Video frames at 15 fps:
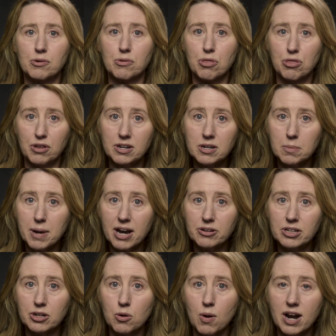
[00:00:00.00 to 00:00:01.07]
think about
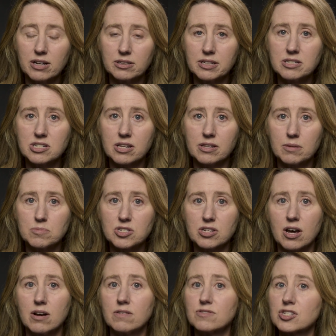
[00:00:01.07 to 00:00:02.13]
it quietly to
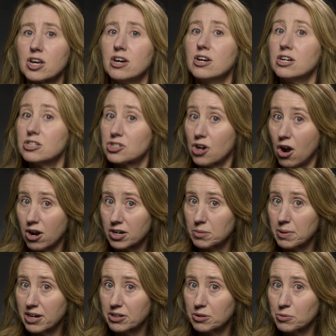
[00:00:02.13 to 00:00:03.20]
themselves, talk
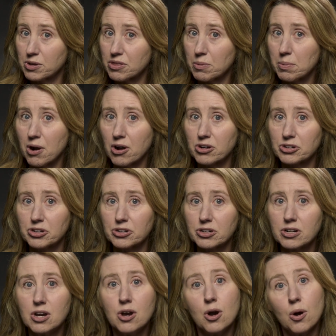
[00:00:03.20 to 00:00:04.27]
about it with a
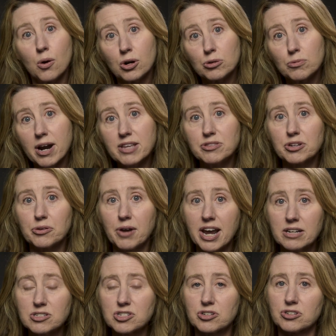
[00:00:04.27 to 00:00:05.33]
partner, or write their
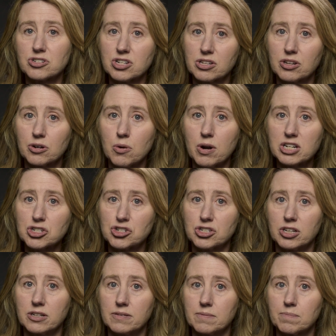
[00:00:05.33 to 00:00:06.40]
answer to the
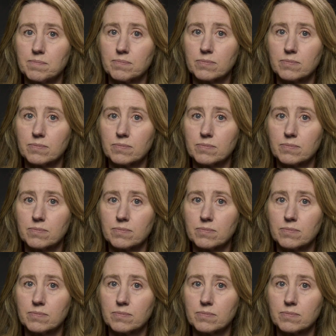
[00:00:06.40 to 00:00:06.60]
question.